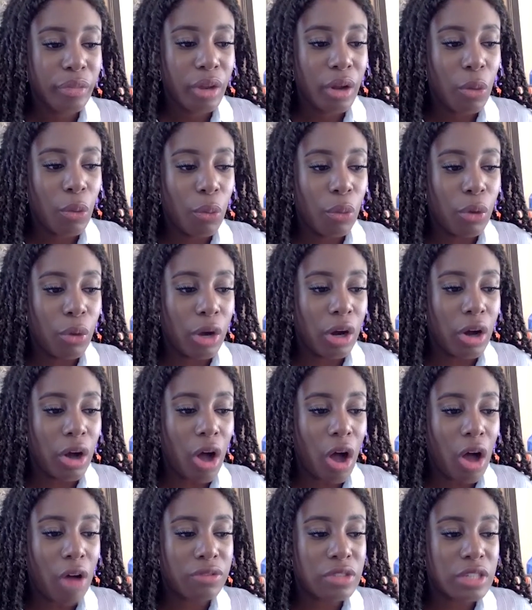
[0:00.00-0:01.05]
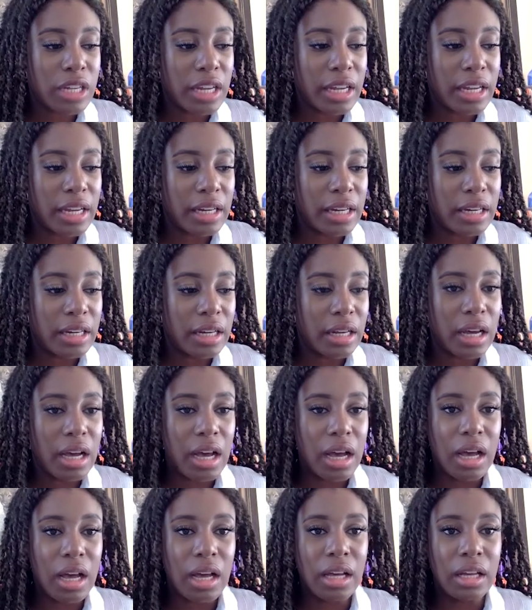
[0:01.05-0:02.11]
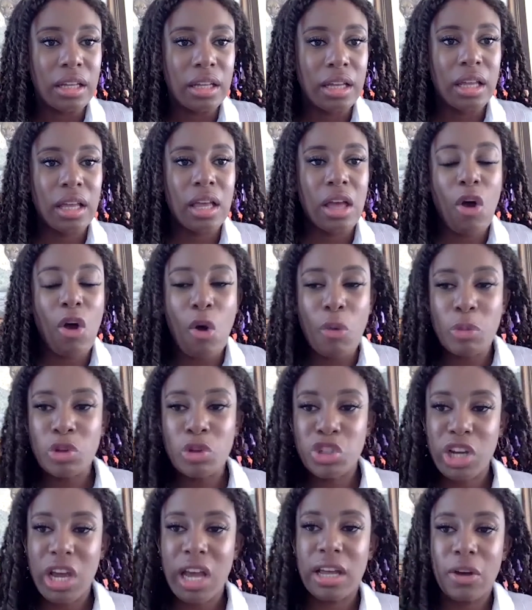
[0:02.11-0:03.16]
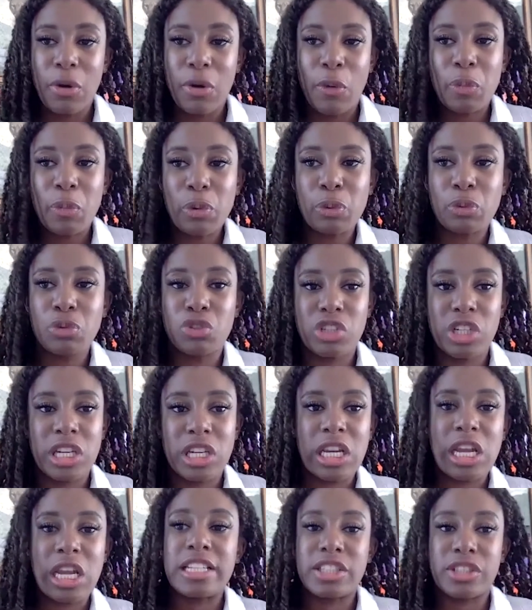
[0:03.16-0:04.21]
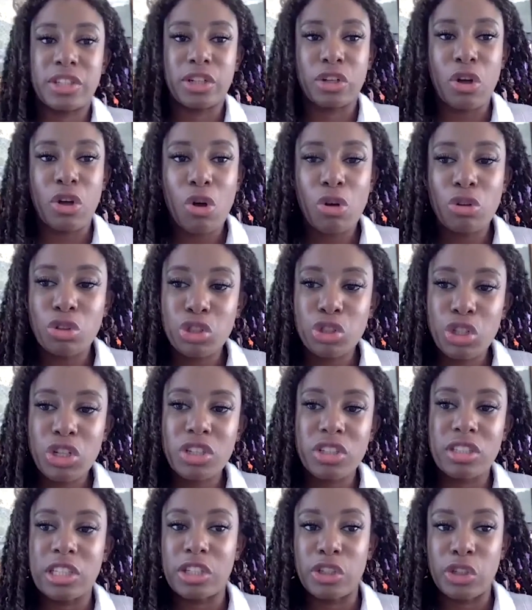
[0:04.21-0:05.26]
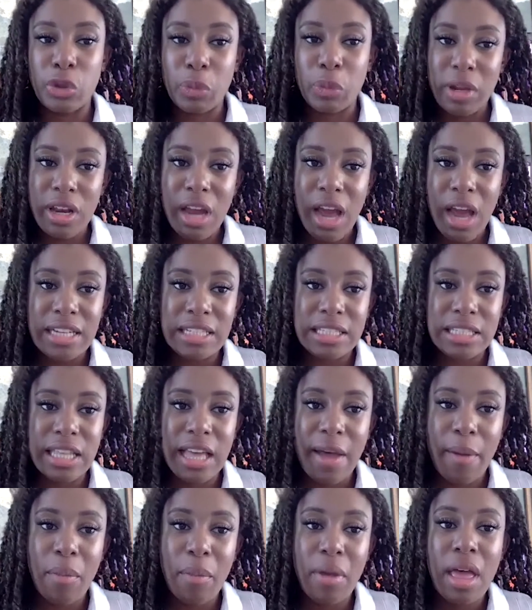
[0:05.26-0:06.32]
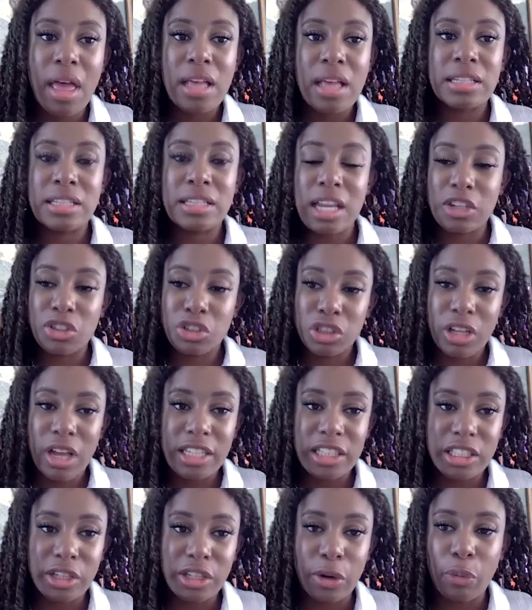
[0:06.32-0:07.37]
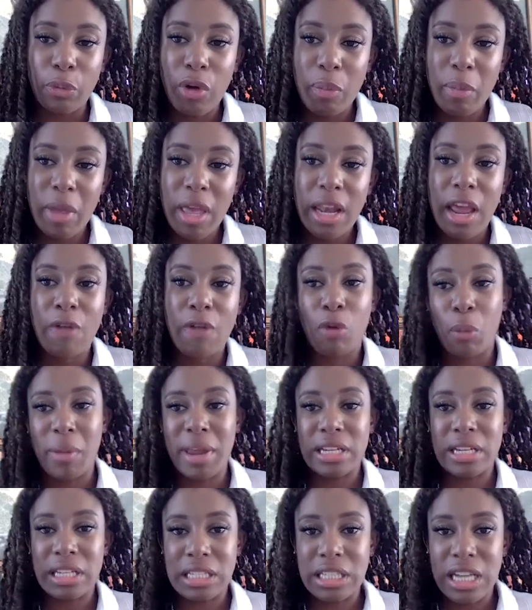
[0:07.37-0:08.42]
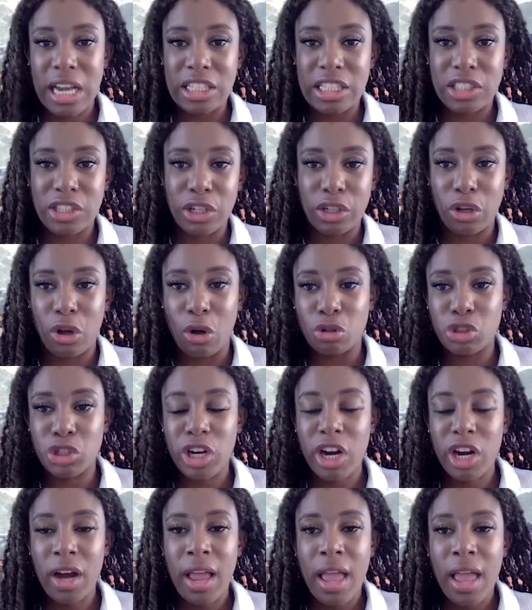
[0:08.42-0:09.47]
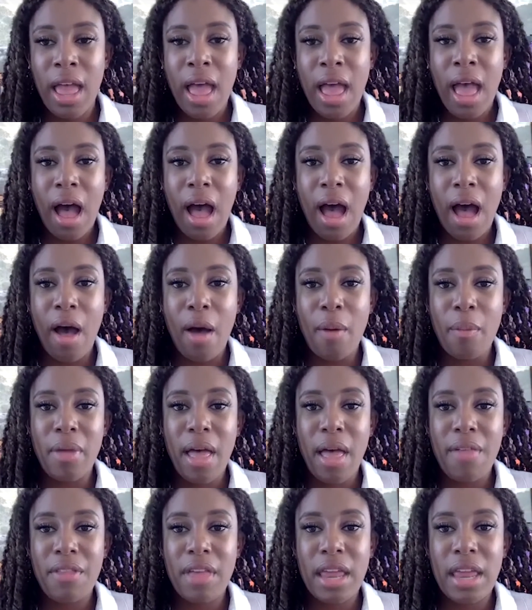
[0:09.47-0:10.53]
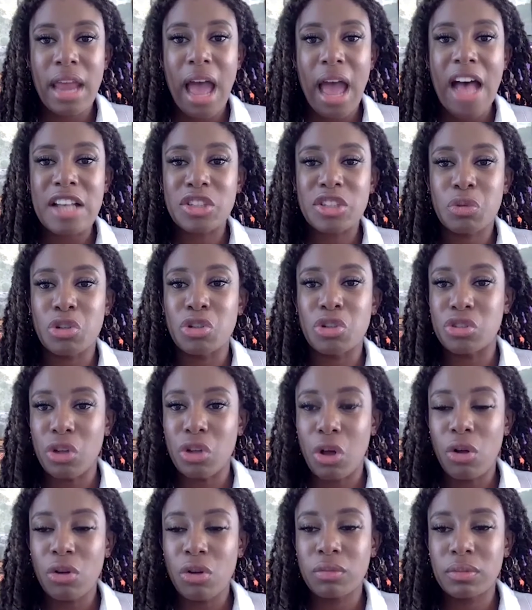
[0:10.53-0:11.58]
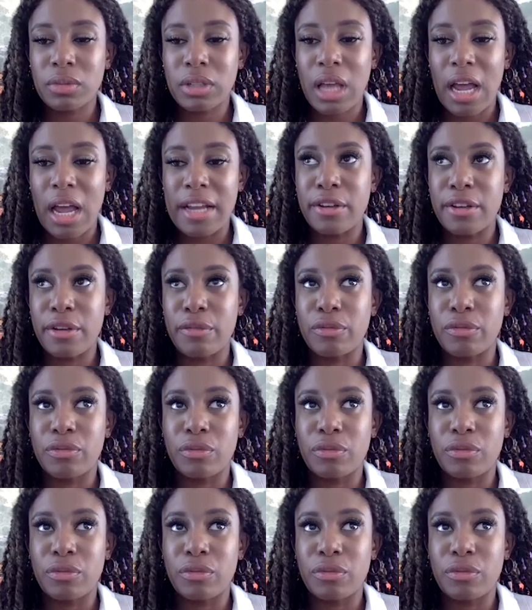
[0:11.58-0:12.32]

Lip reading: were often homogenize their cultures, dehumanize them, sexualize their women, and romanticize their culture. And then as a result, kind of,